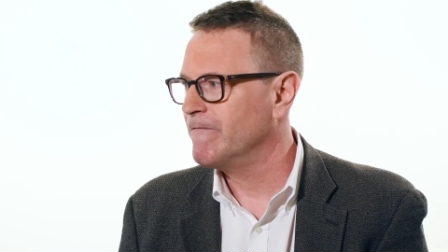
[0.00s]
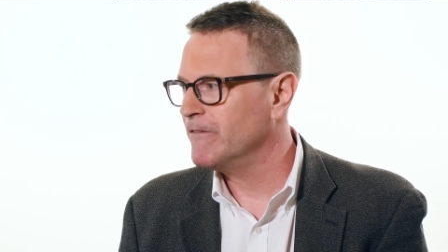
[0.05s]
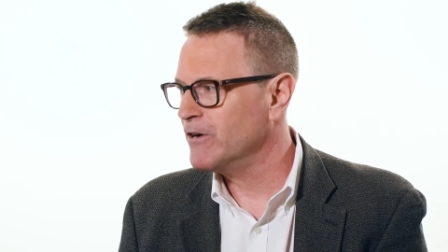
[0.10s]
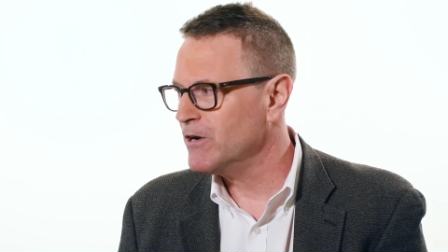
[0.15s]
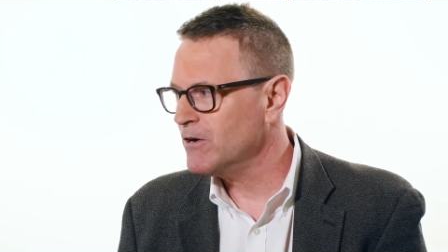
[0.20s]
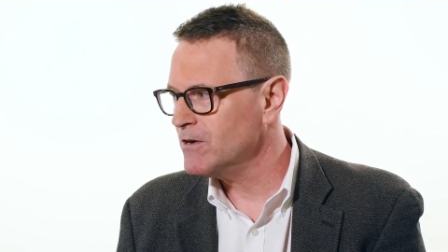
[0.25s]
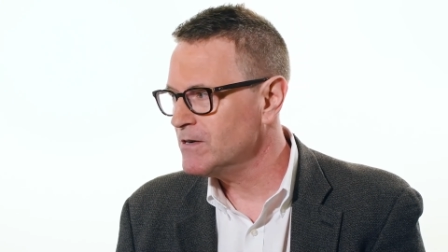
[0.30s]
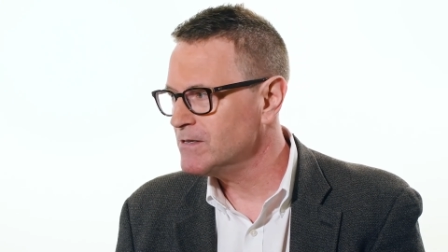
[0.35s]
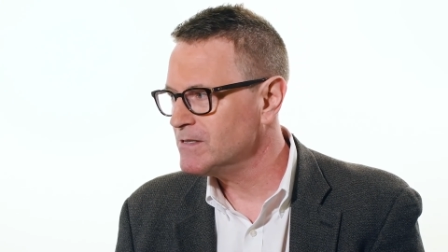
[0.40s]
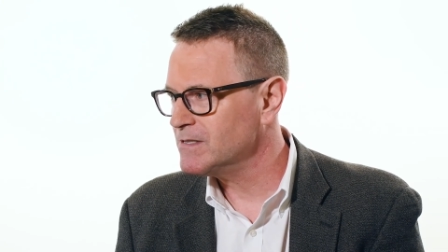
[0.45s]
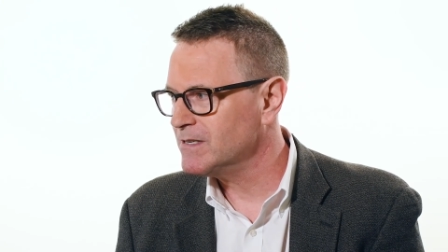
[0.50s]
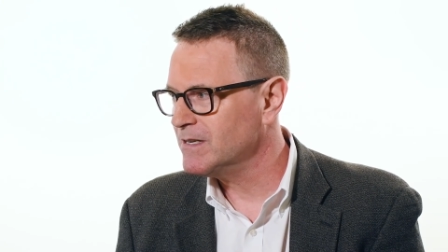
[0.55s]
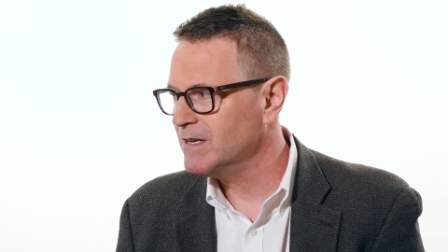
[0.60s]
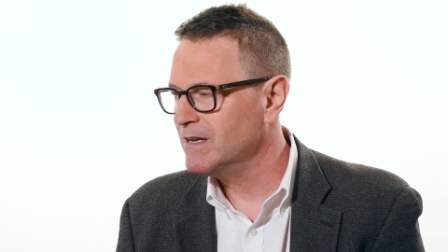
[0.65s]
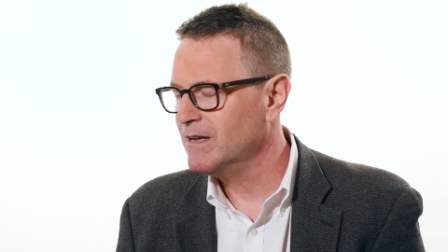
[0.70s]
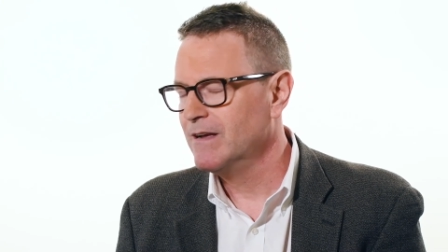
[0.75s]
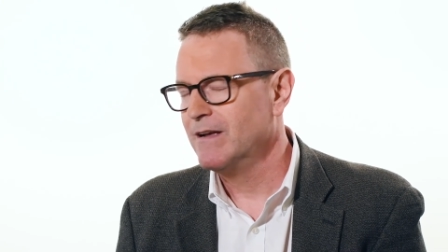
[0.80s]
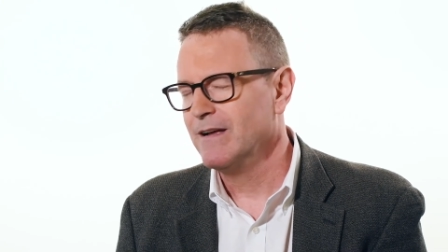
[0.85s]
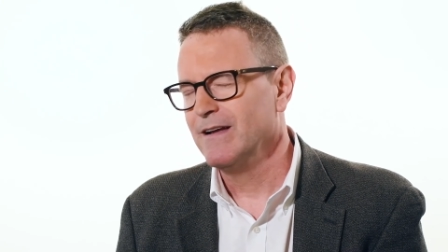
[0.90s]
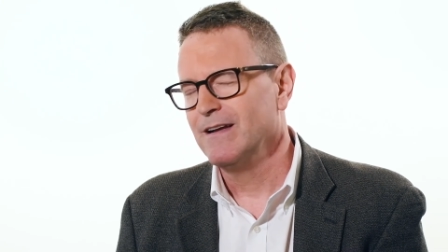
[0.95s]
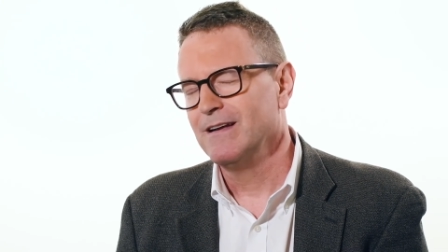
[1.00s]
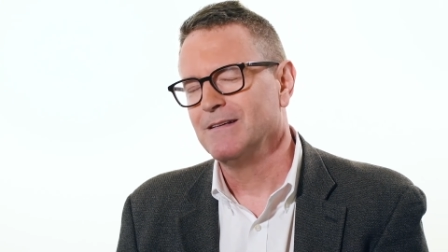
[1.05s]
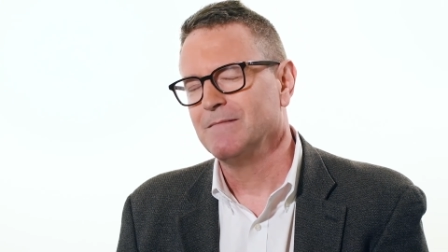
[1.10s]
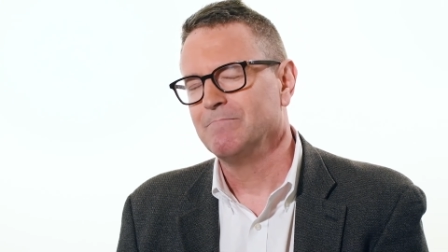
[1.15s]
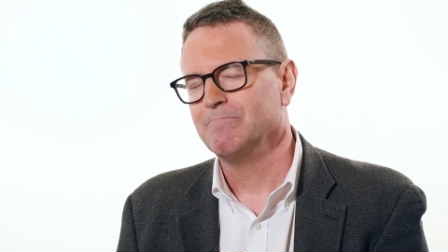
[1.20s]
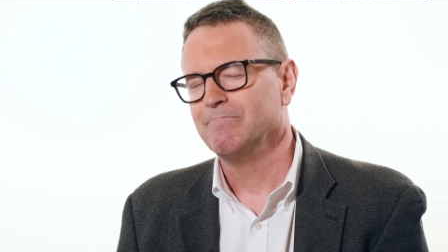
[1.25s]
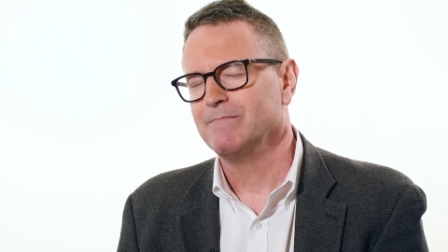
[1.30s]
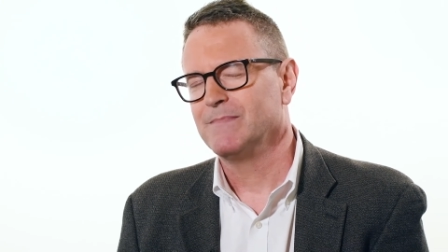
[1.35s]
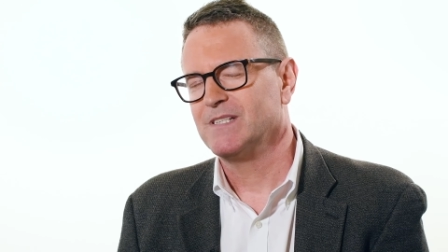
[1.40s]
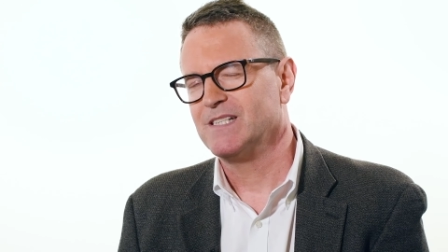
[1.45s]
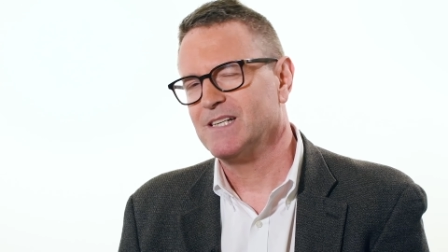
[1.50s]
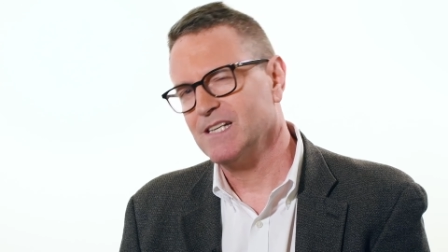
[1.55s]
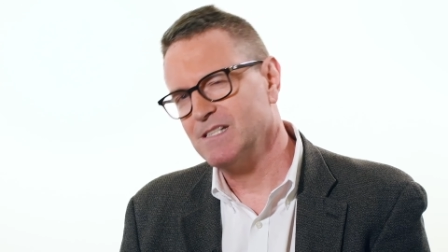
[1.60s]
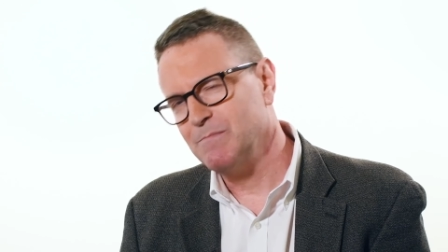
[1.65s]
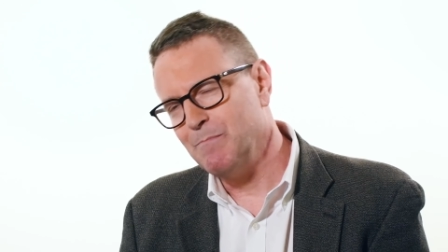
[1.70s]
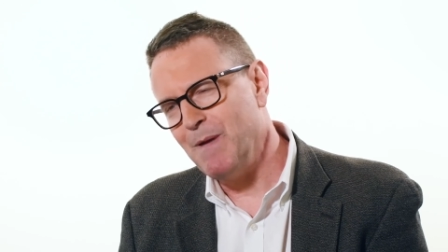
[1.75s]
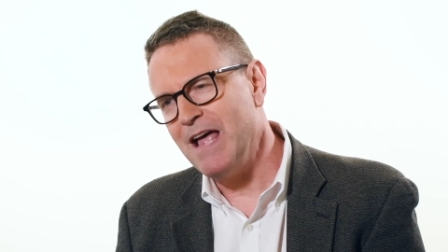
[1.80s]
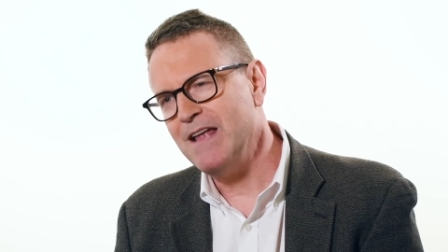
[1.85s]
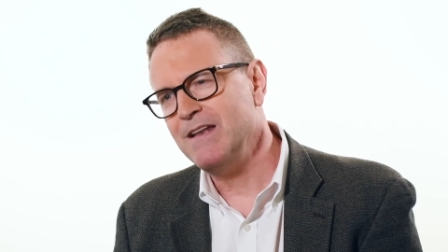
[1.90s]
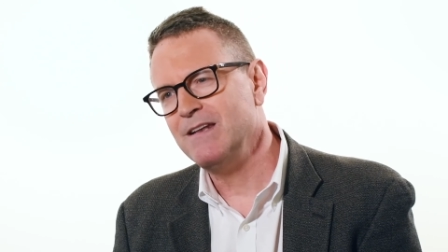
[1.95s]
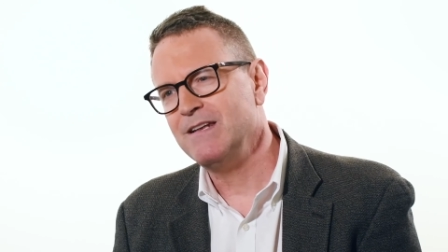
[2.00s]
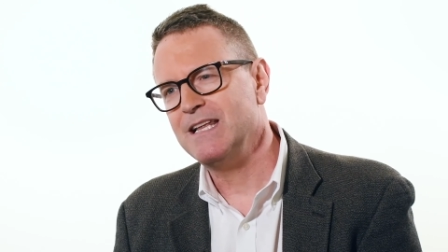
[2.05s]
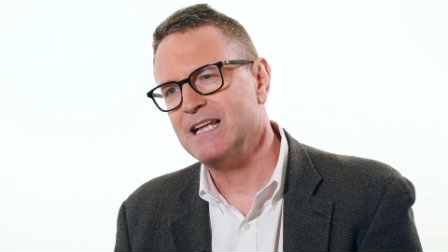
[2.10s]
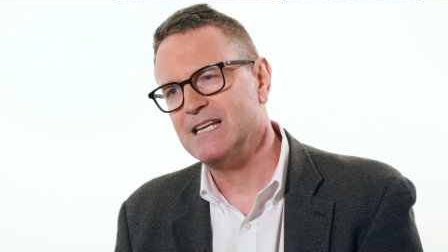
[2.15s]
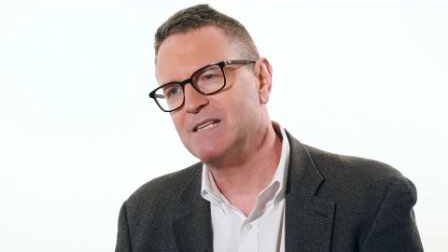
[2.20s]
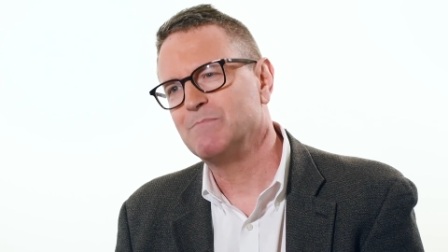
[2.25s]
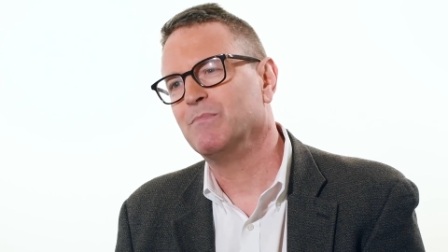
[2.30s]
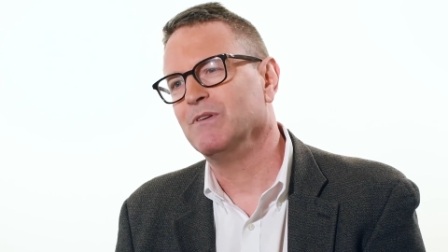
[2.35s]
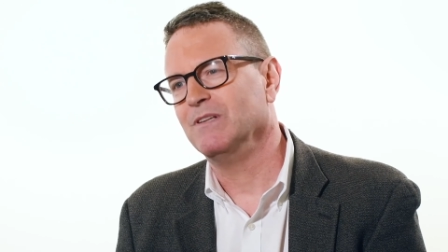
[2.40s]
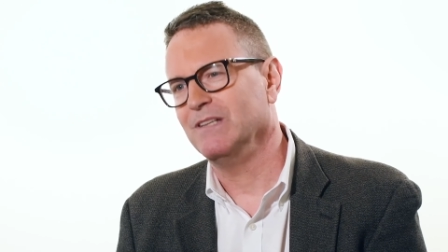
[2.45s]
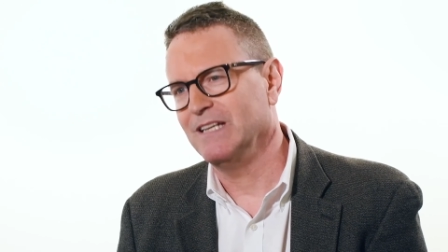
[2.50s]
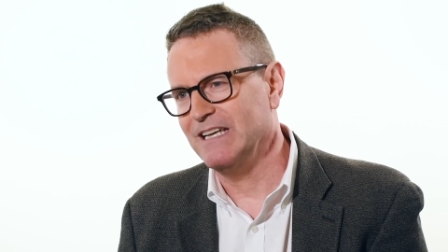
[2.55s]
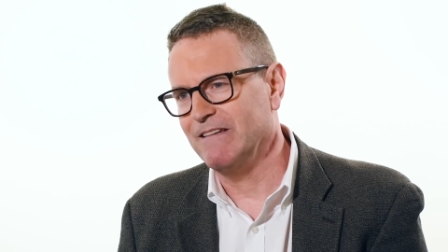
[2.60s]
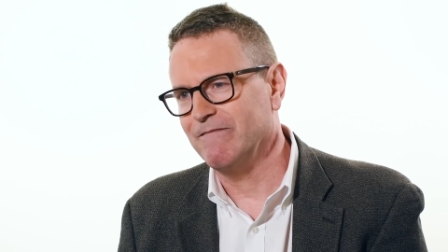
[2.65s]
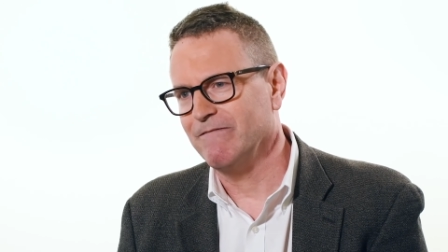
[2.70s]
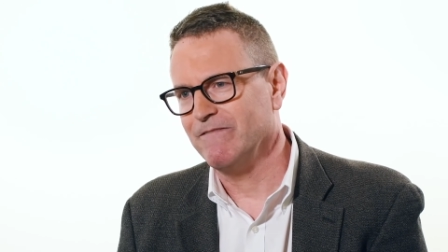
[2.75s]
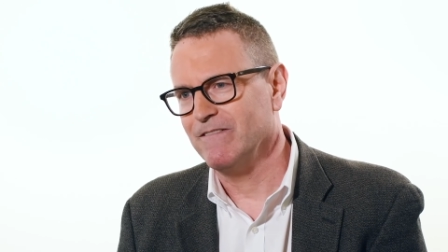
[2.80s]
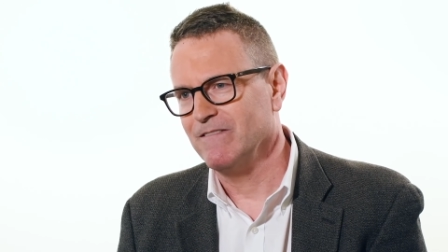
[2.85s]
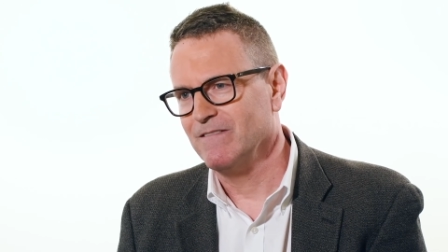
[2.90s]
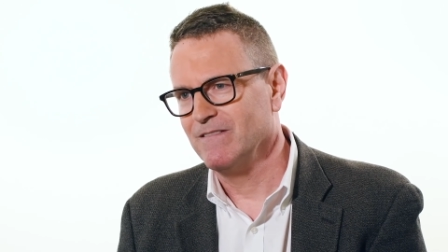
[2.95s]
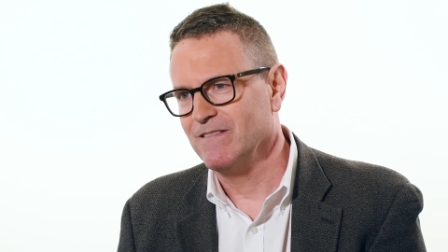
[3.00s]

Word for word: First, suspend disbelief.